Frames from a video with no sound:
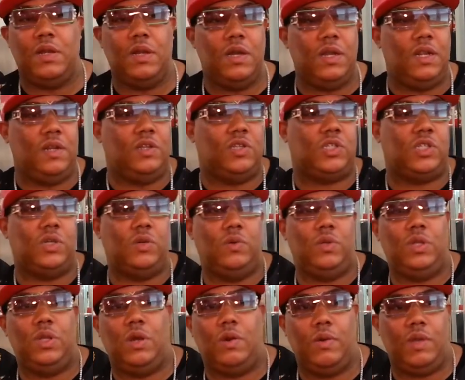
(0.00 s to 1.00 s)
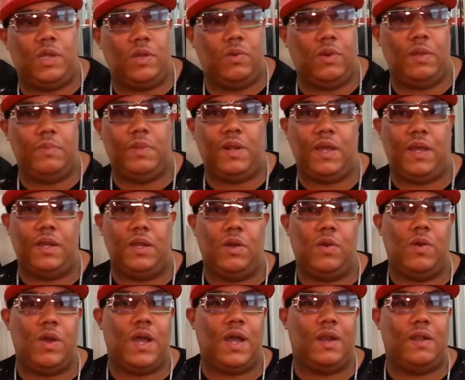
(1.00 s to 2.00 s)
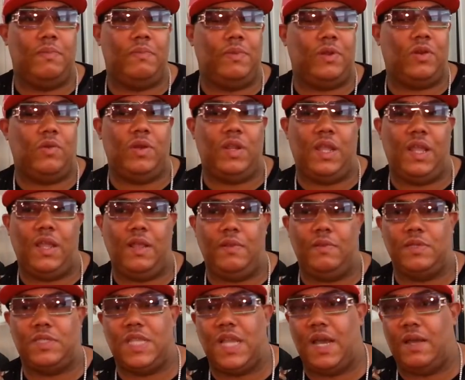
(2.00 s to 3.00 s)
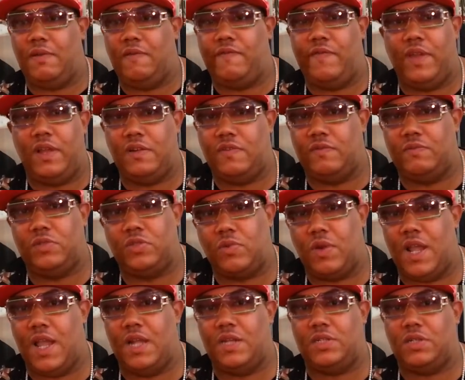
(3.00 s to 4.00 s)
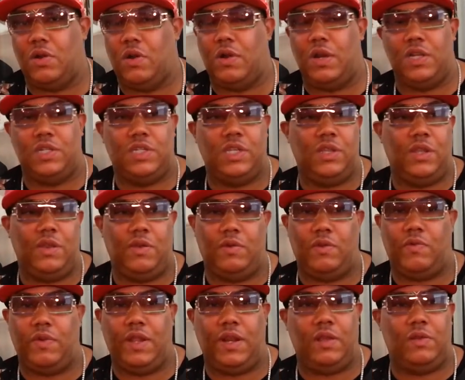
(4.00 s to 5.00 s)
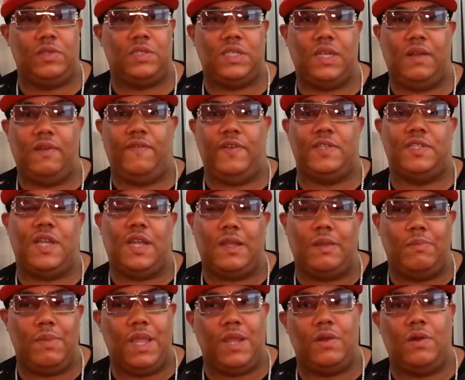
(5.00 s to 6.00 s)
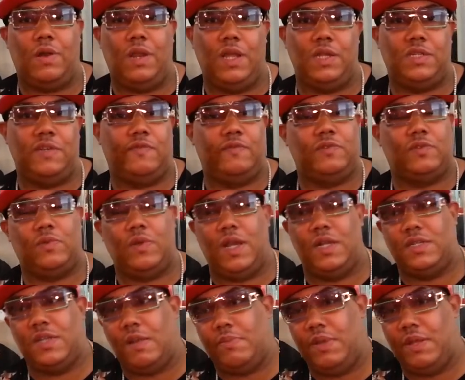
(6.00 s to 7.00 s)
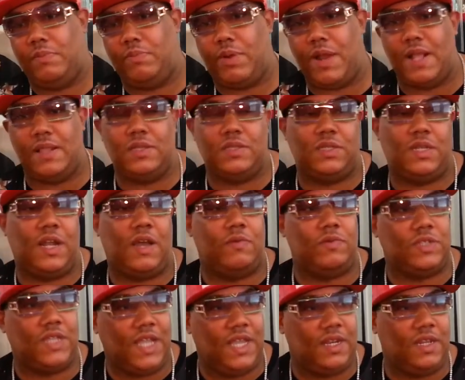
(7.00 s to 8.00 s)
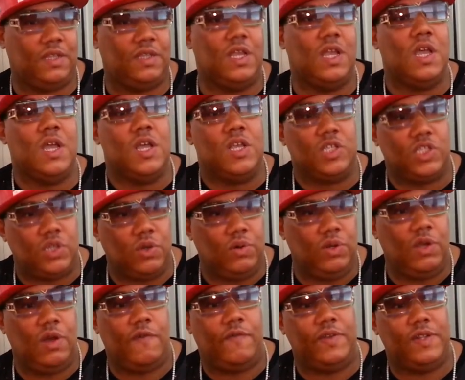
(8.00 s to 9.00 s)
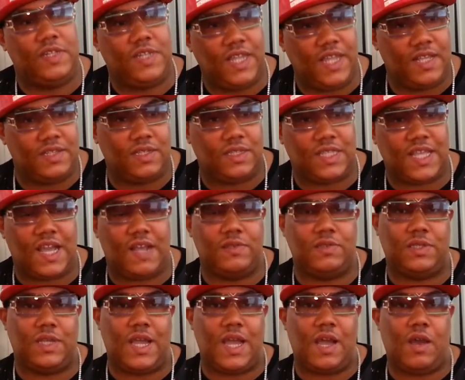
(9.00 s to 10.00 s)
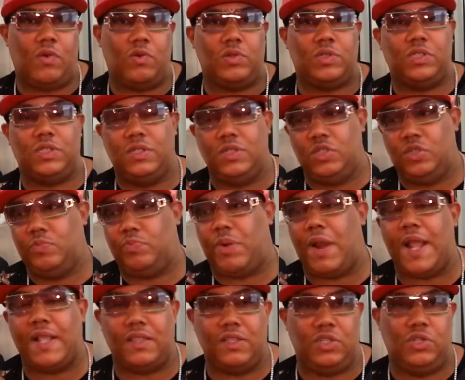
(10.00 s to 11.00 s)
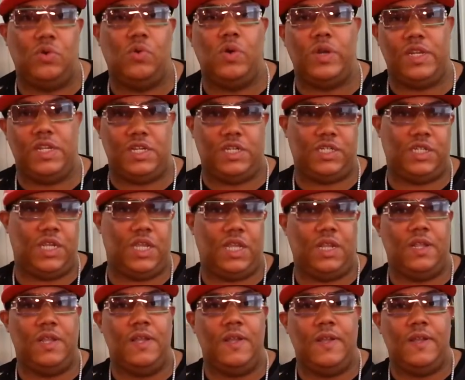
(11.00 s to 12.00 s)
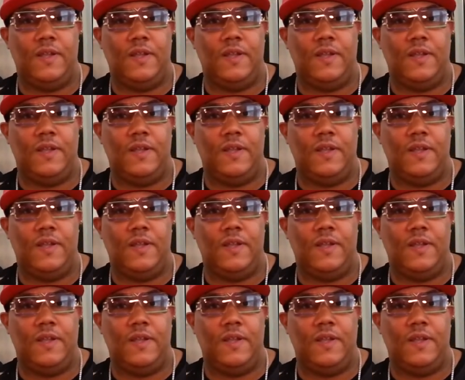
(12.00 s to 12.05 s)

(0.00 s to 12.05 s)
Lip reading: good in the studio equipment. I know how to create sound effects from scratch. All the shit you hear on the radio, the sound effects, I can make all that shit from scratch. I've been practicing. I was in the studio for tens of thousands of hours doing this shit.